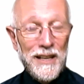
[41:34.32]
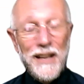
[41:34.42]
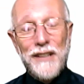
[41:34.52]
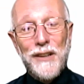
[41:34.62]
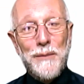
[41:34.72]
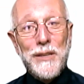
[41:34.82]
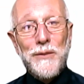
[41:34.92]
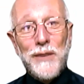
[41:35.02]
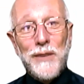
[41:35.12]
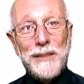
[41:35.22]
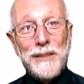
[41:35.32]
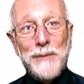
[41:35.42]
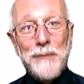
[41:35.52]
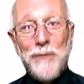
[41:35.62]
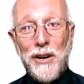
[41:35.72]
Nobody wants to
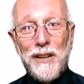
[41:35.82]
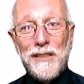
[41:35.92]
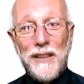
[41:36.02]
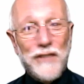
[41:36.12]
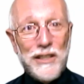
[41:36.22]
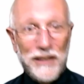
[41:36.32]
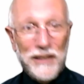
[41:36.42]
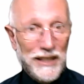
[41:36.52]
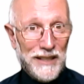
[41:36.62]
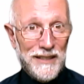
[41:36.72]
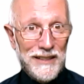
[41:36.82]
be part of a clique.